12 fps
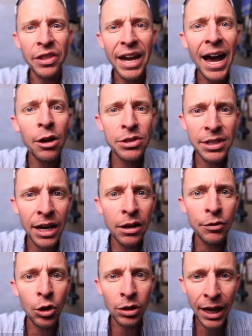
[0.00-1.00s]
on the outside
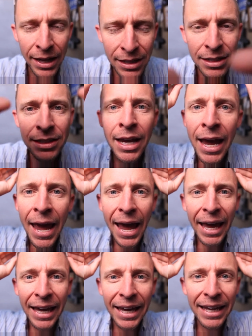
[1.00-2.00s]
of your lens.
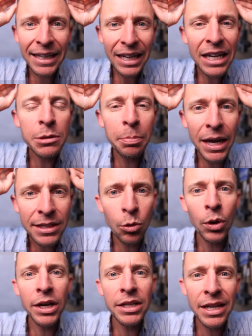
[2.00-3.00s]
And it's
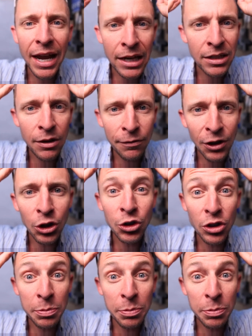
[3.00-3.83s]
what is an ND filter?